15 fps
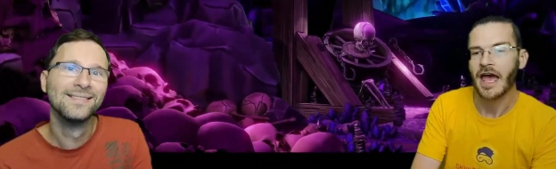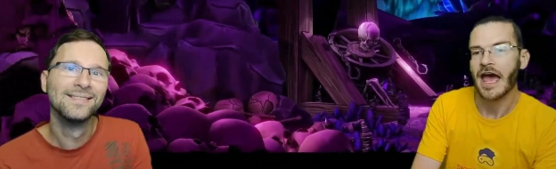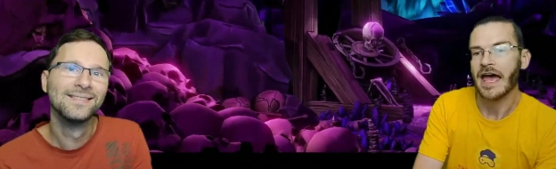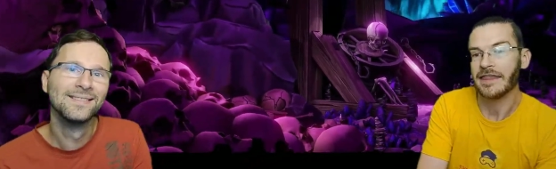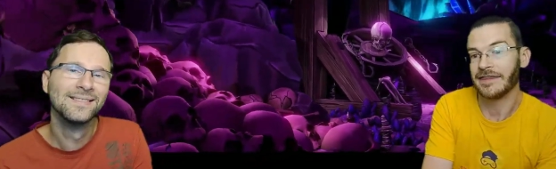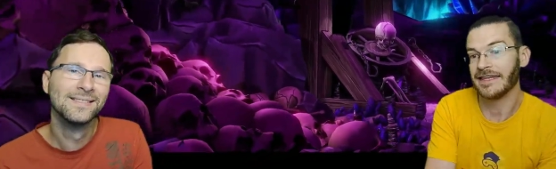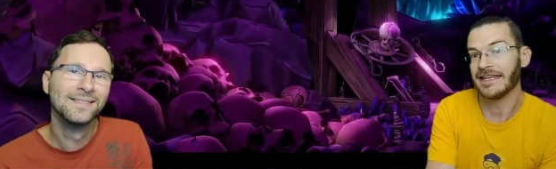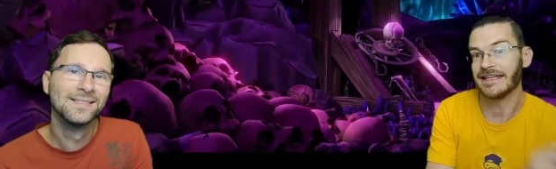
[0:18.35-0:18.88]

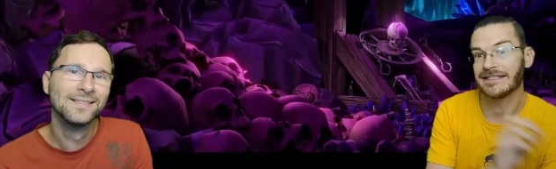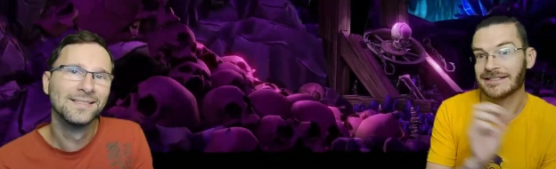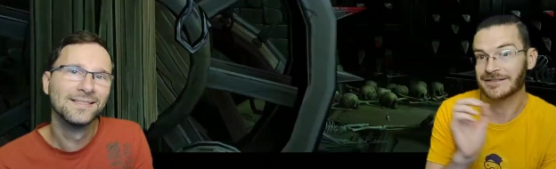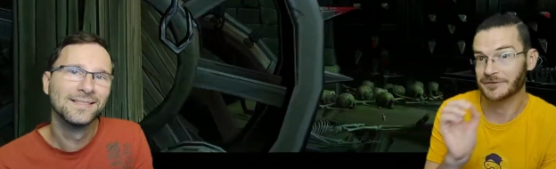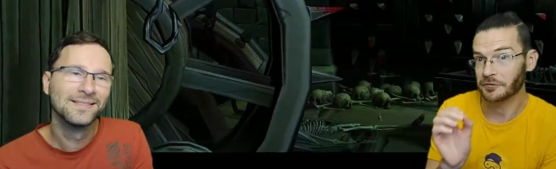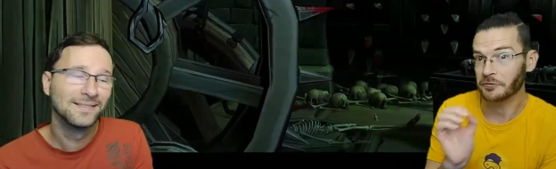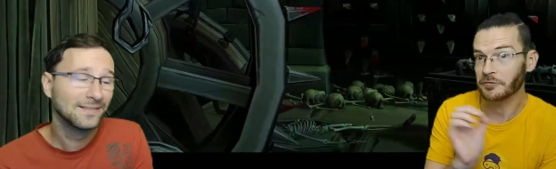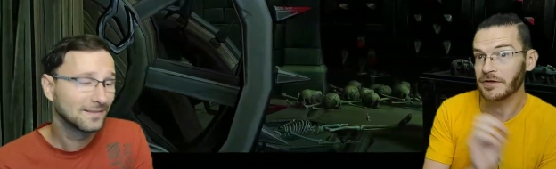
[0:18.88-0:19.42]
Speaker 1: The
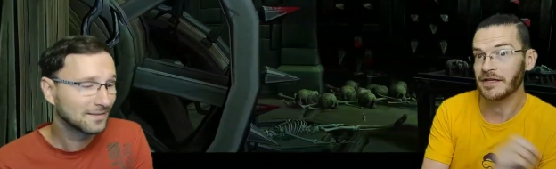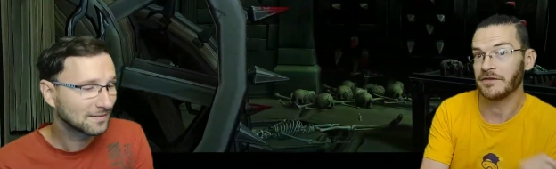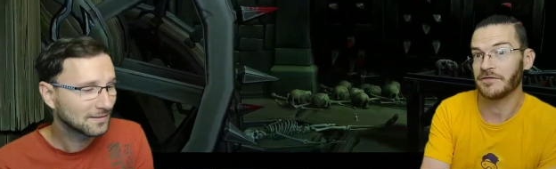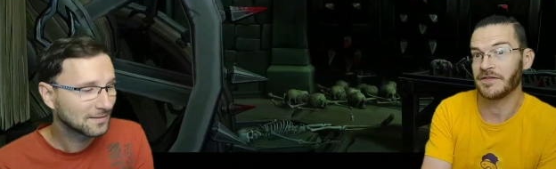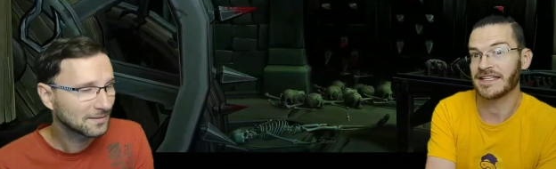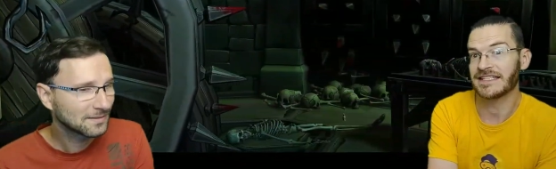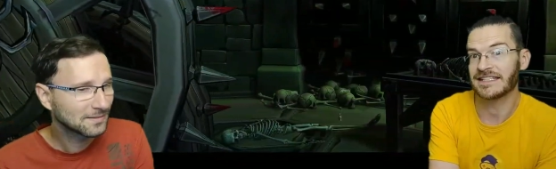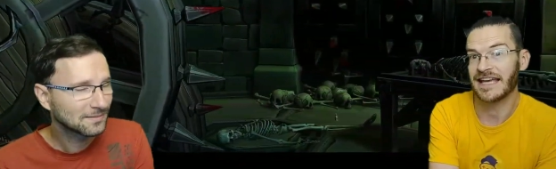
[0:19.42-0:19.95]
story of
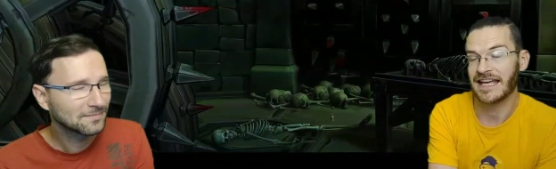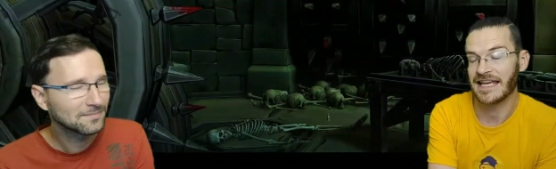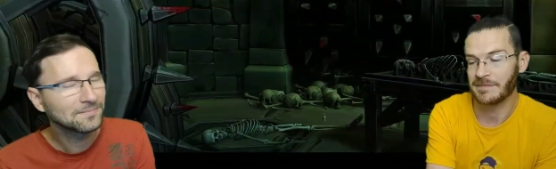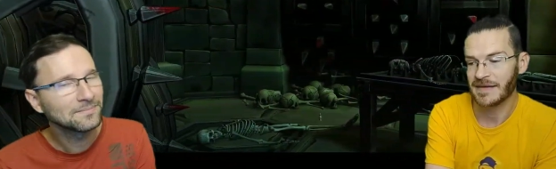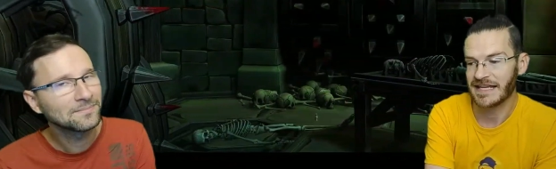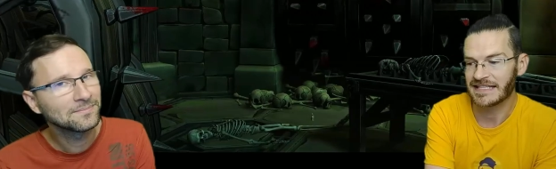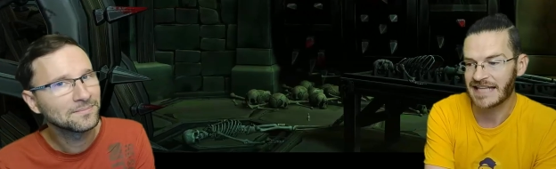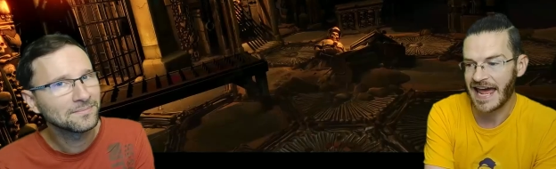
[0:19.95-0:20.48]
this game
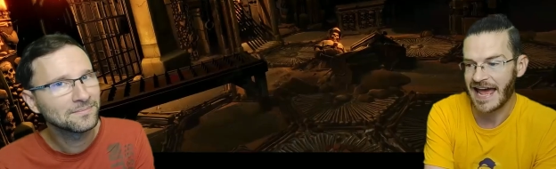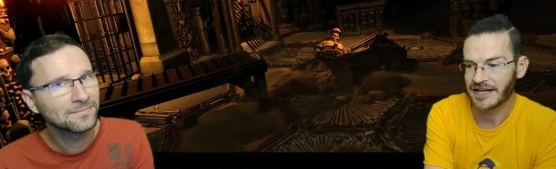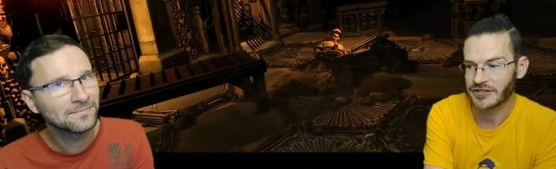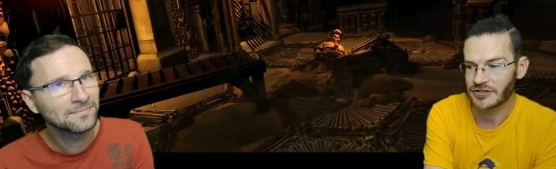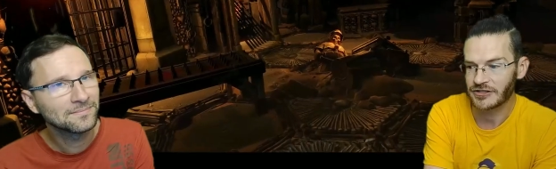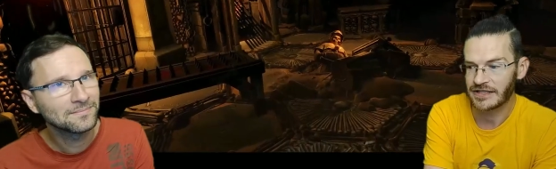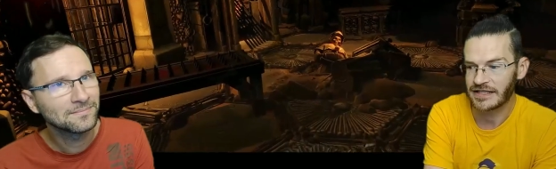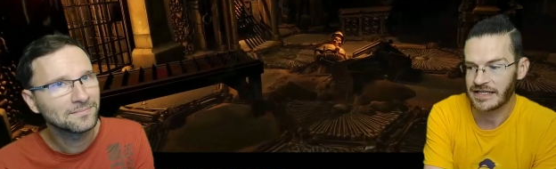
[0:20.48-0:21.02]
is
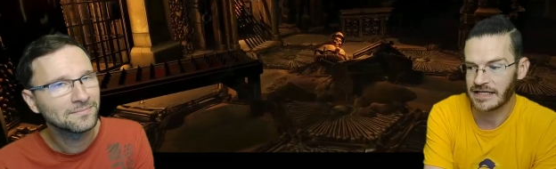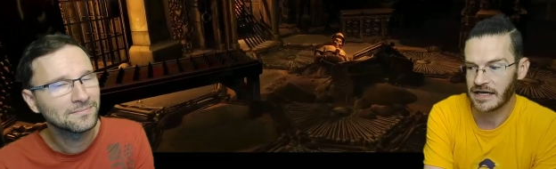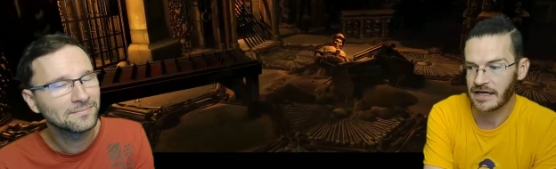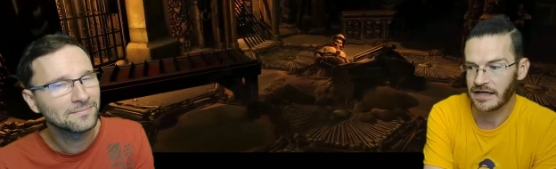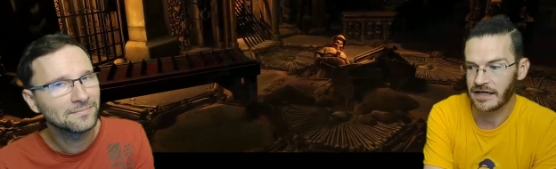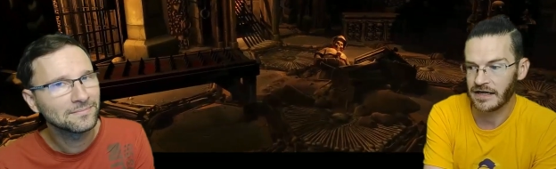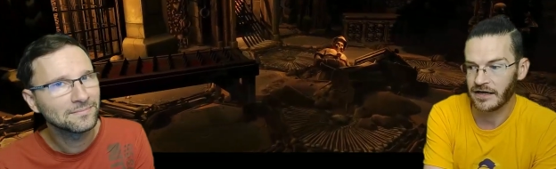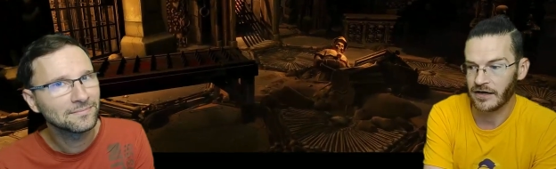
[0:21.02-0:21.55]
actually
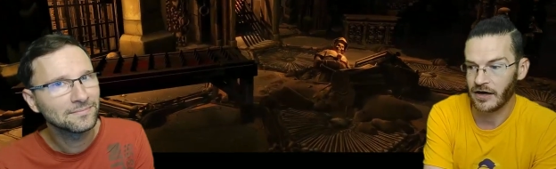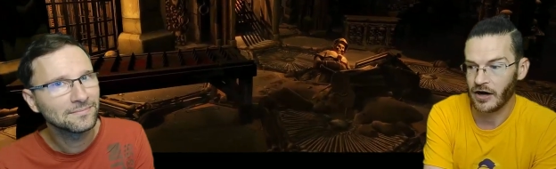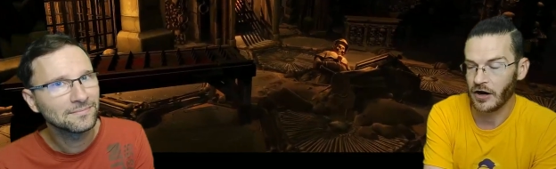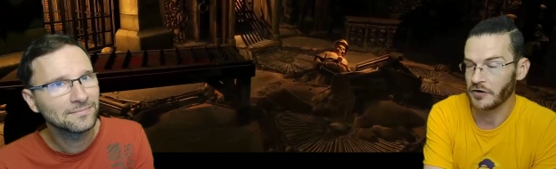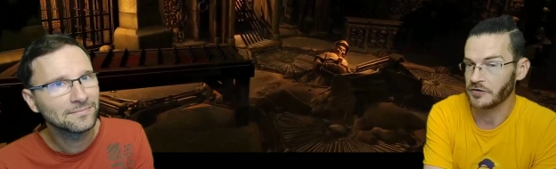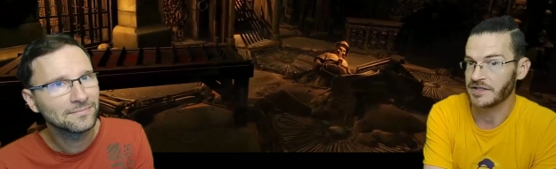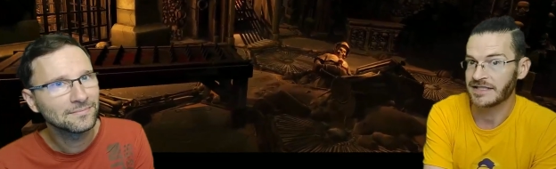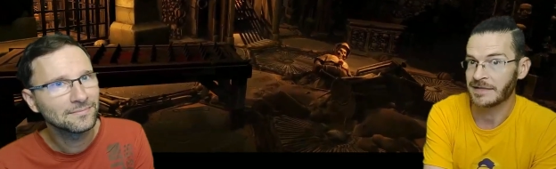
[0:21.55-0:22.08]
uh, hard
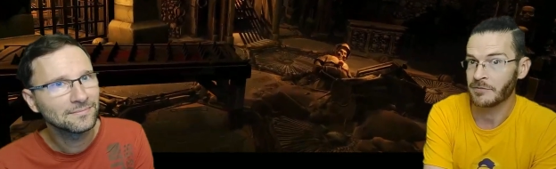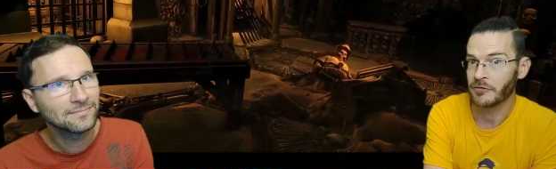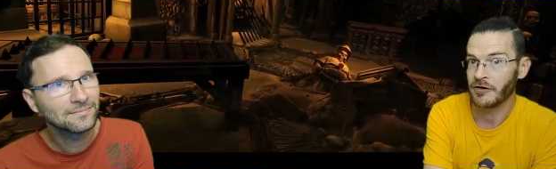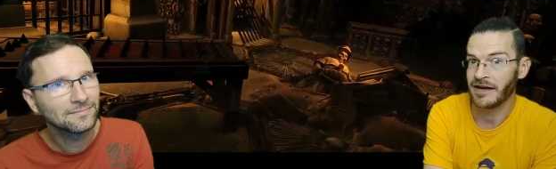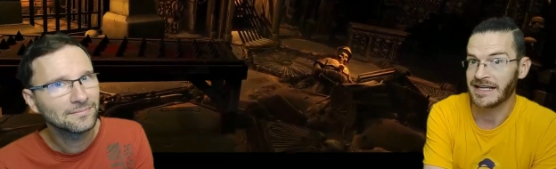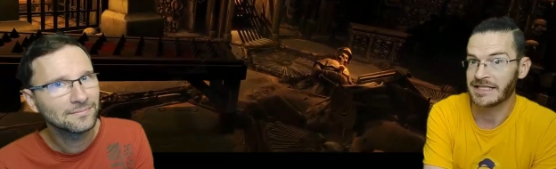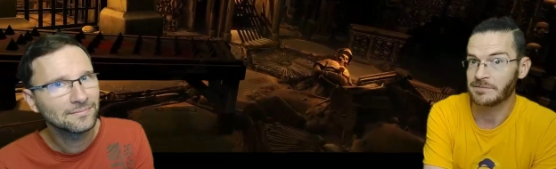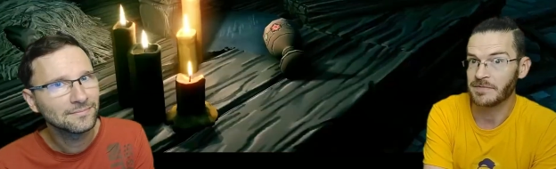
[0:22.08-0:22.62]
to
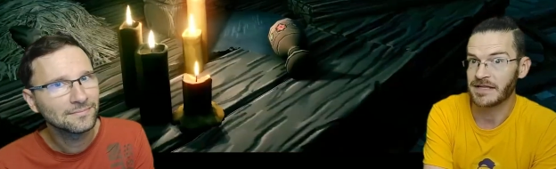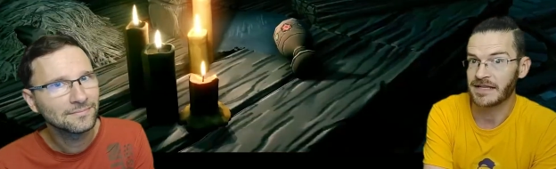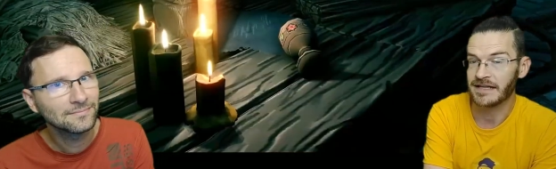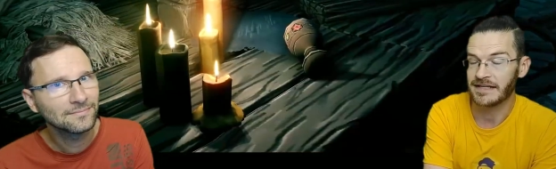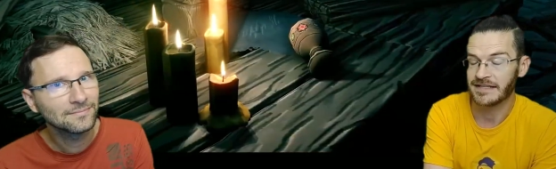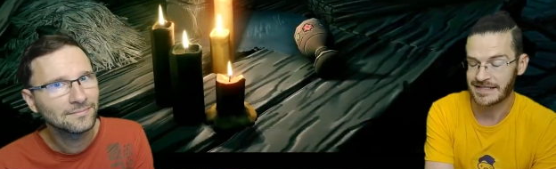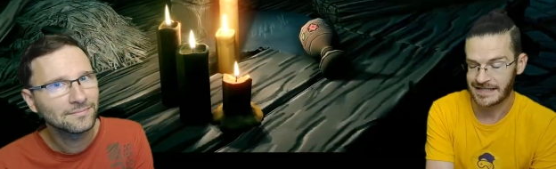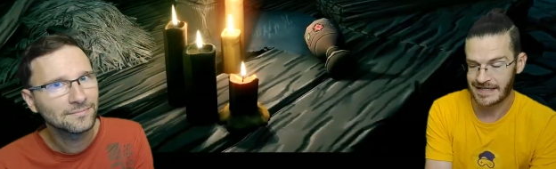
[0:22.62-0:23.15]
summarize
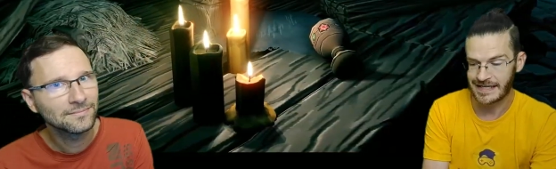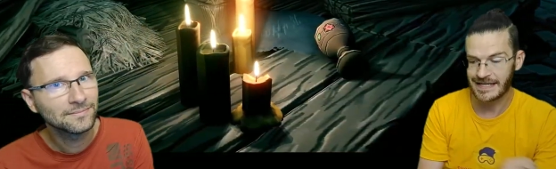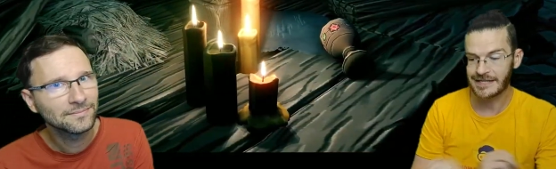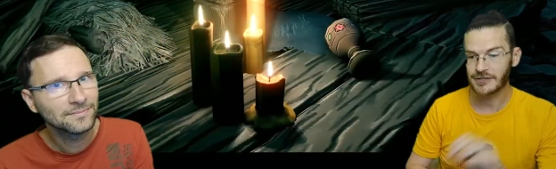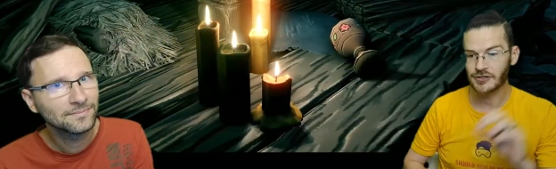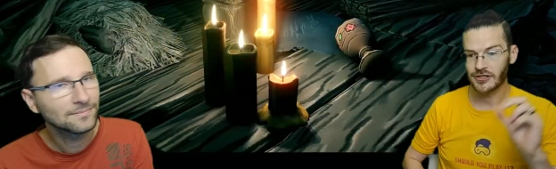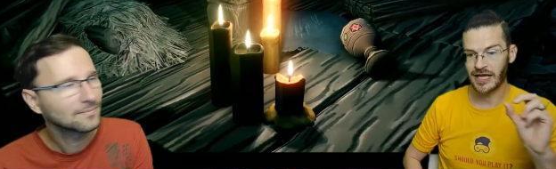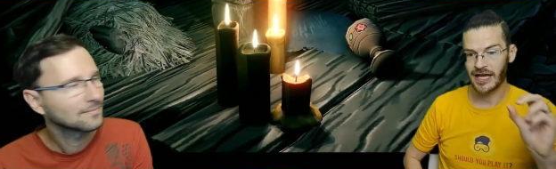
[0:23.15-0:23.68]
because
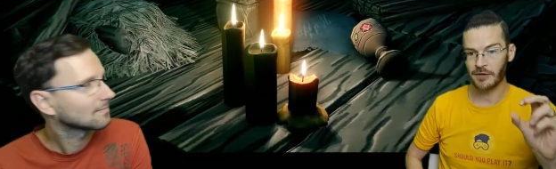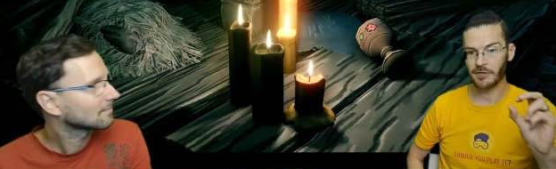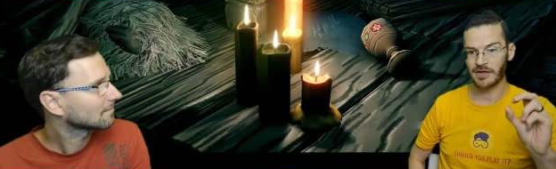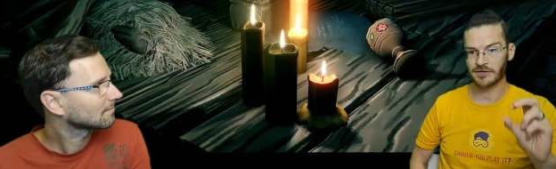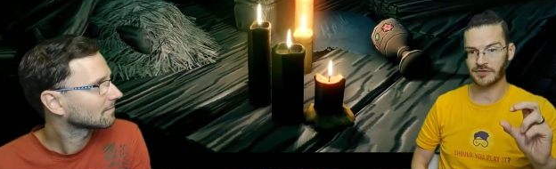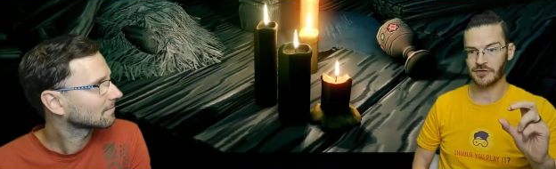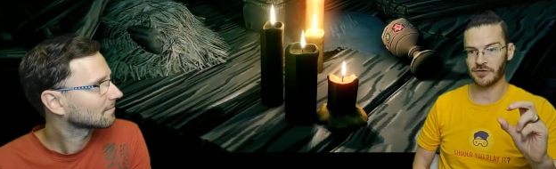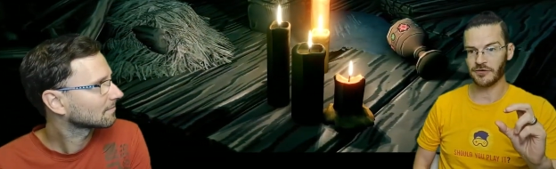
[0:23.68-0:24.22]
each
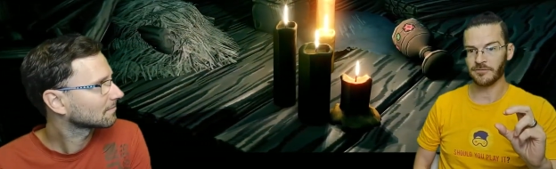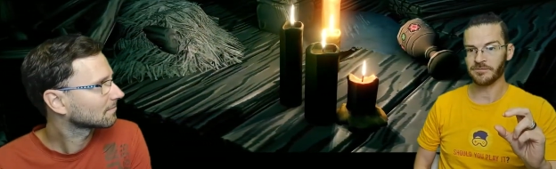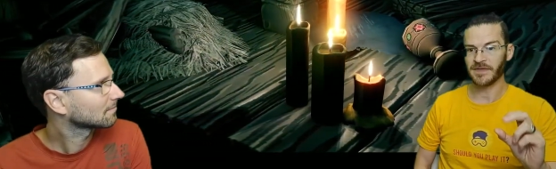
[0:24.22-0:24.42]
character,